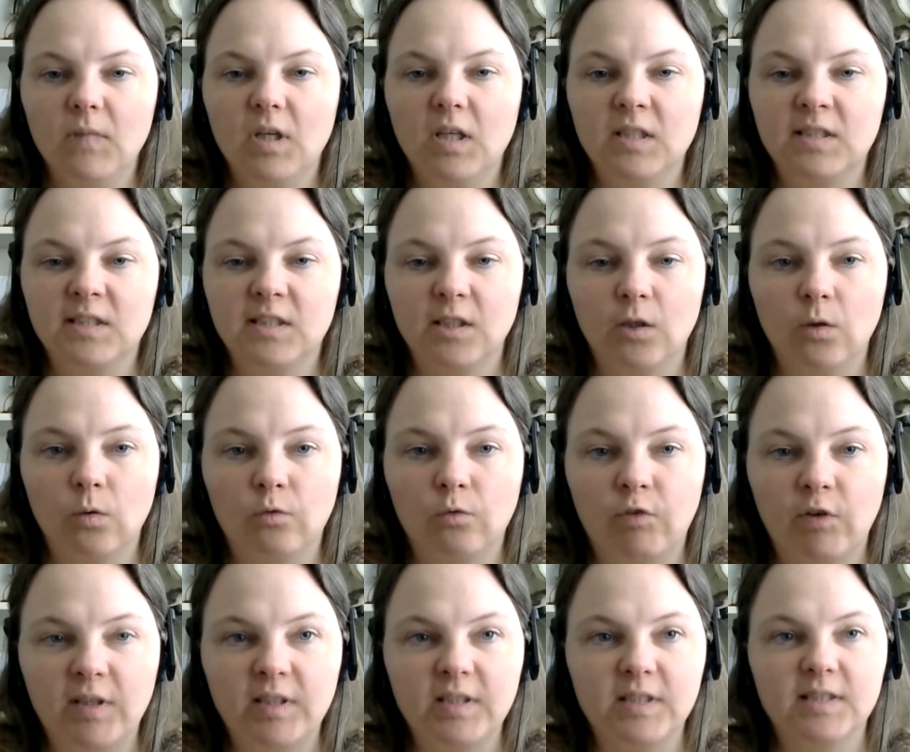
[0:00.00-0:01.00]
So
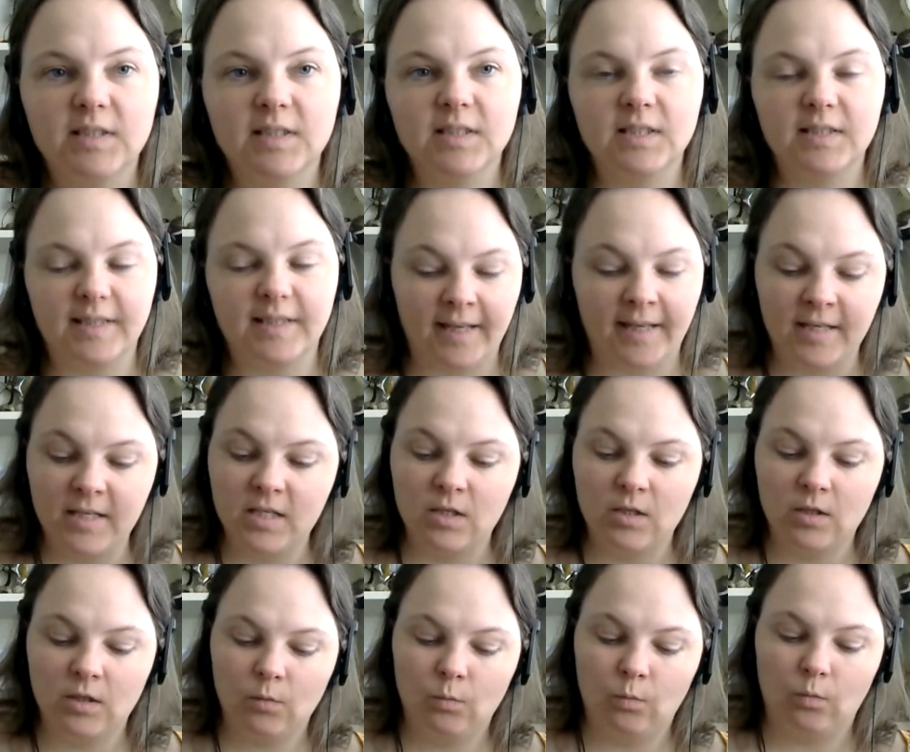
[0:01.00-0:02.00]
for instance,
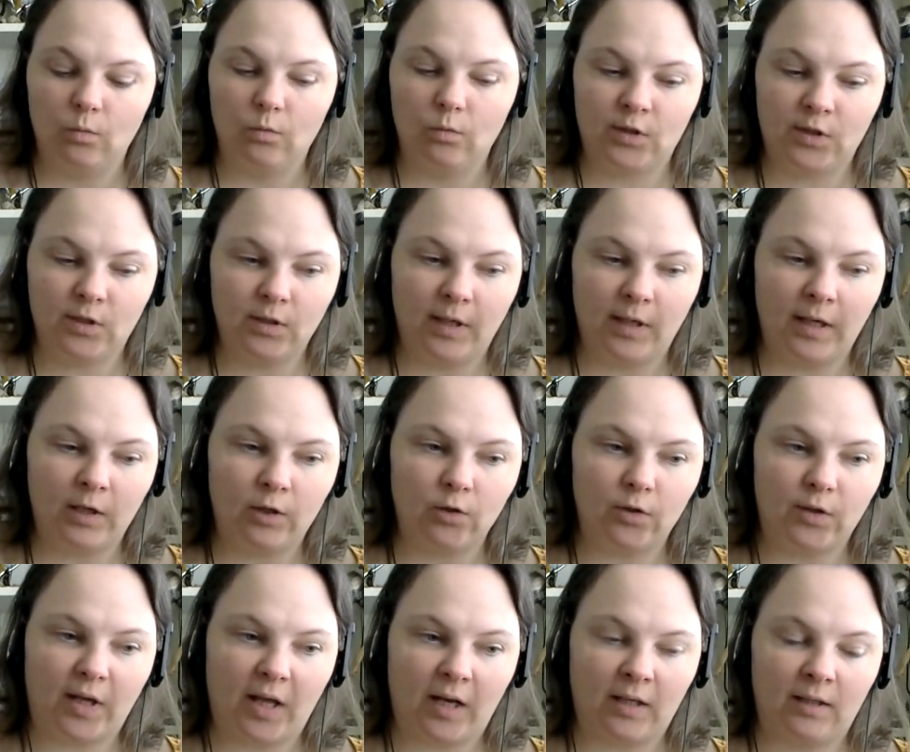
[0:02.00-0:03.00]
I
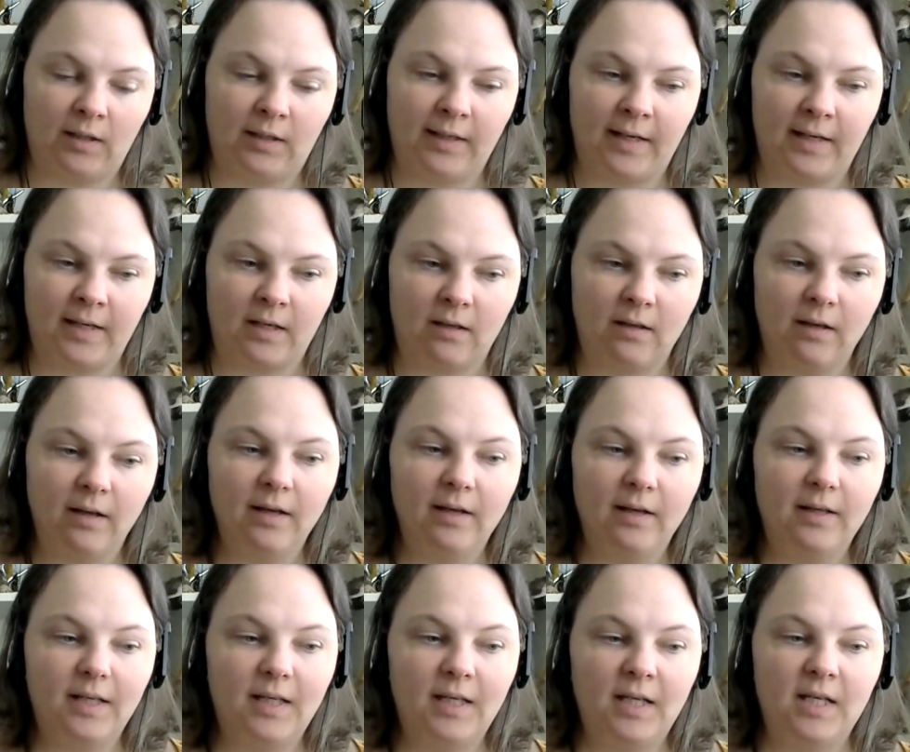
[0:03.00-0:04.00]
look at it like
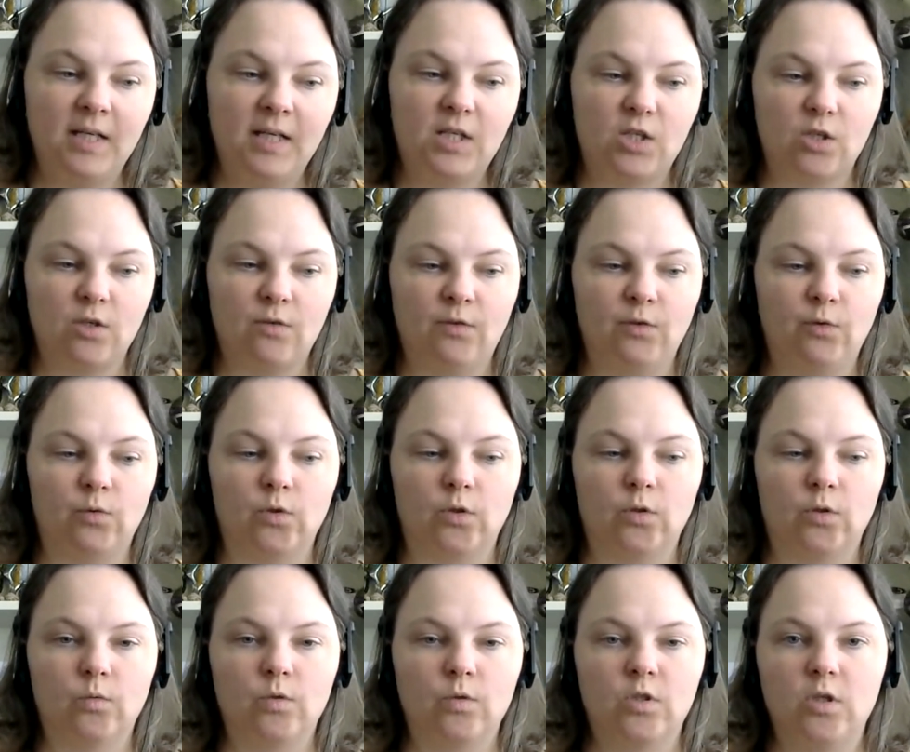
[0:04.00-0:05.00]
each of the
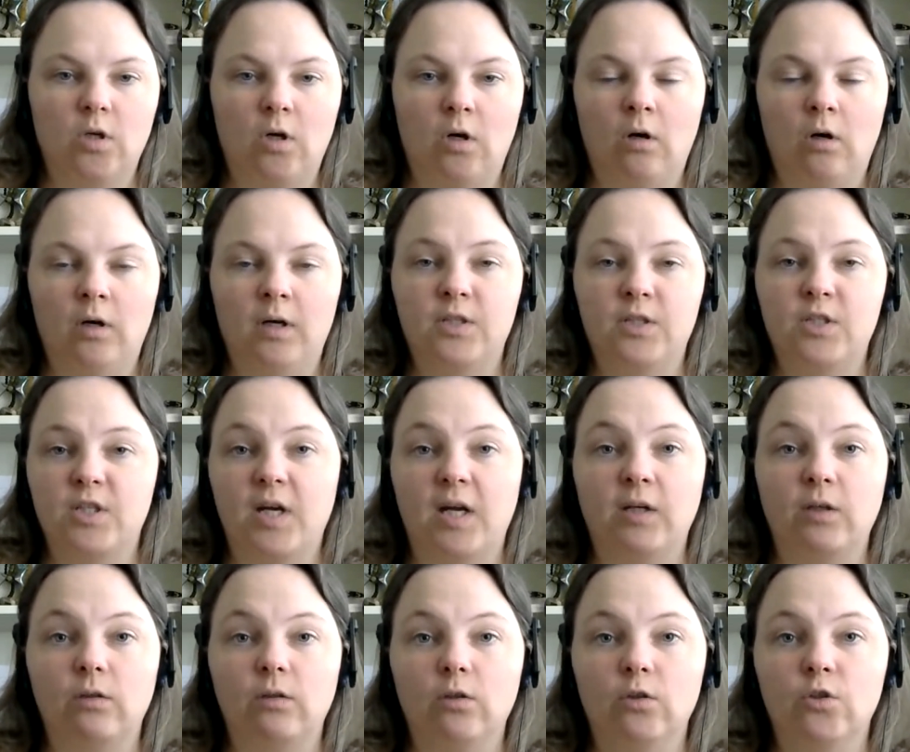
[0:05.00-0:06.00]
runes are a
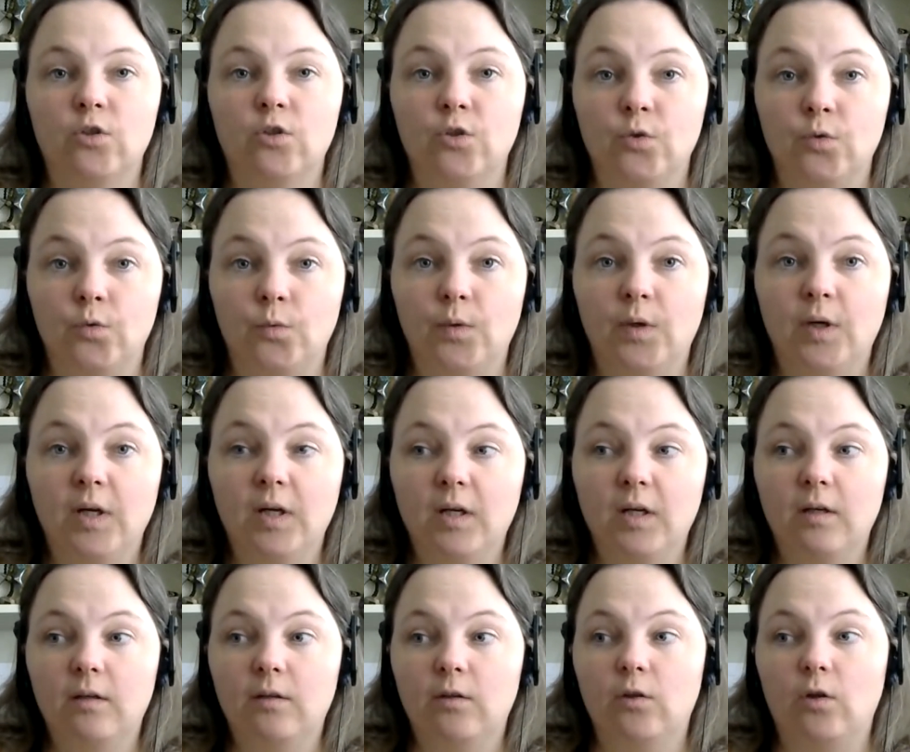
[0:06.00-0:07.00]
channel to
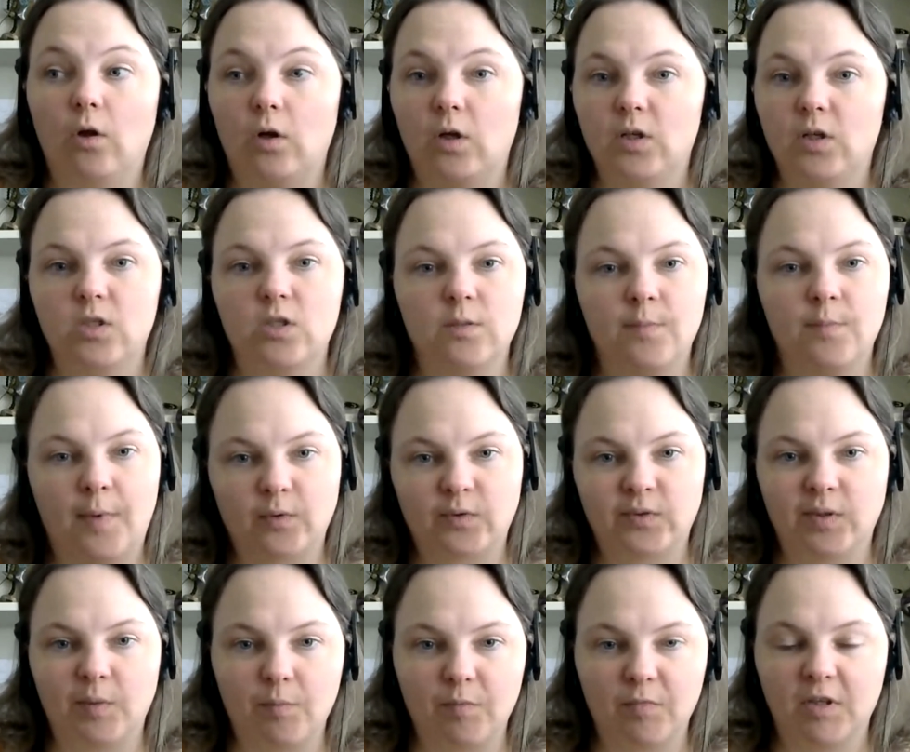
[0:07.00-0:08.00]
knowledge about
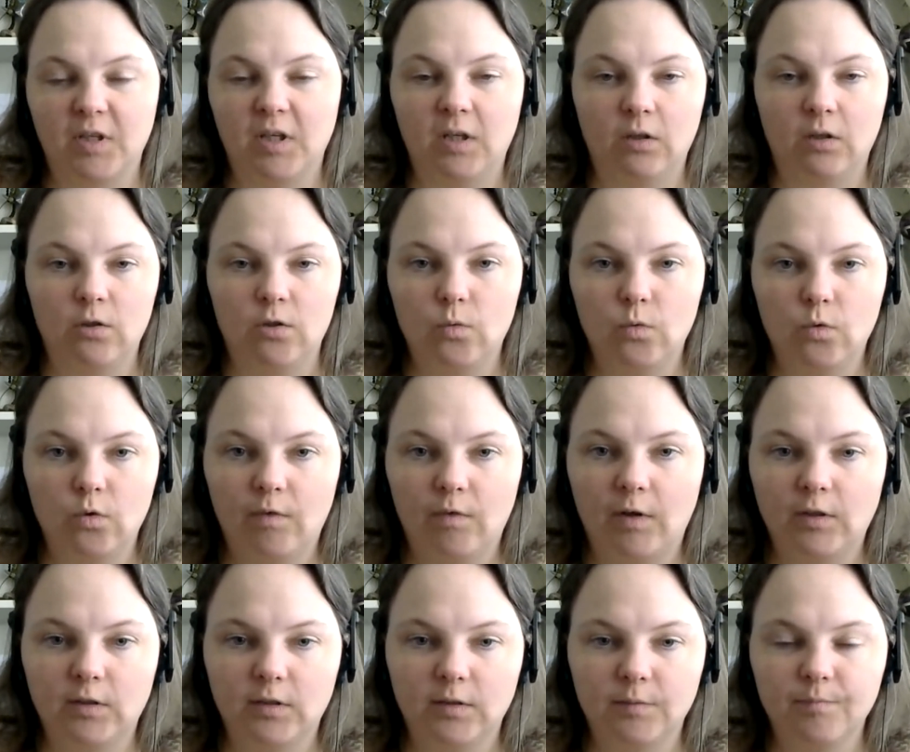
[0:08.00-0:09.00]
something in the
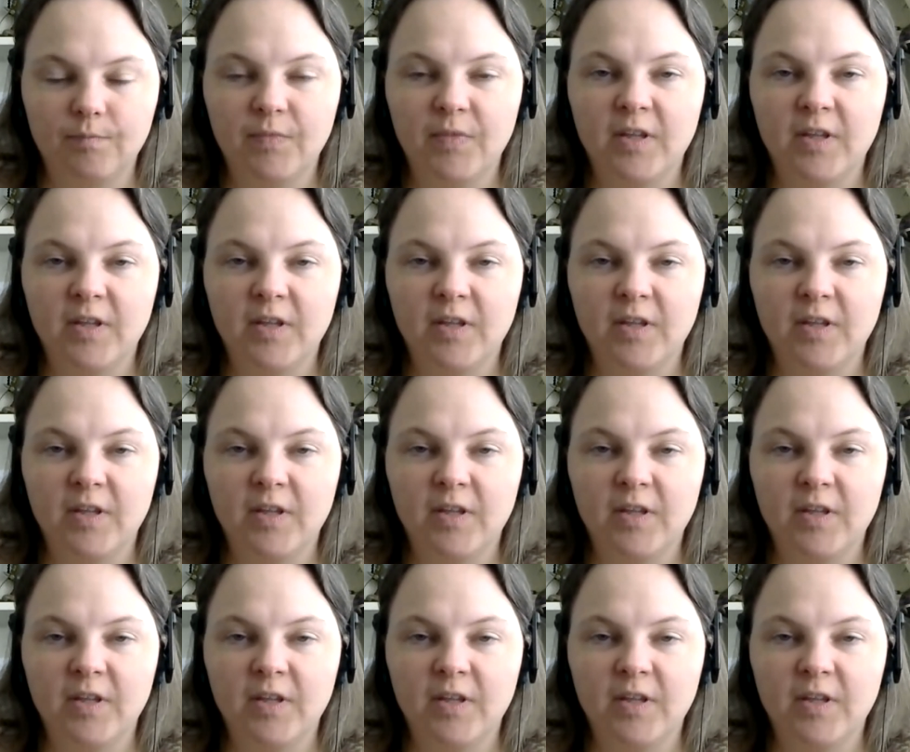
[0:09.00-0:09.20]
universe.